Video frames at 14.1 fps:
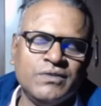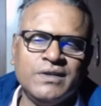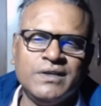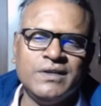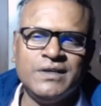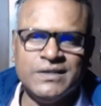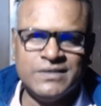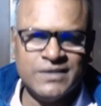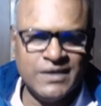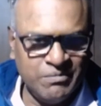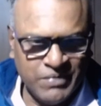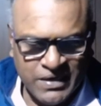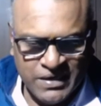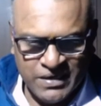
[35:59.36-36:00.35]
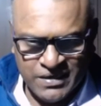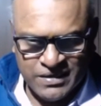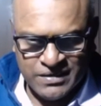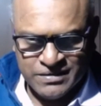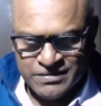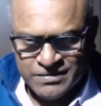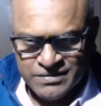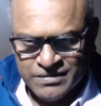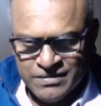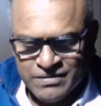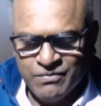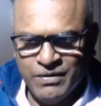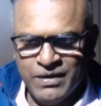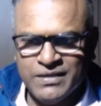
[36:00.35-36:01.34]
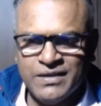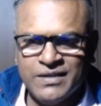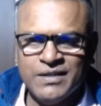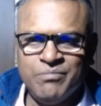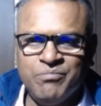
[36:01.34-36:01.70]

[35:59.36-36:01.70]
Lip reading: It doesn't matter whether the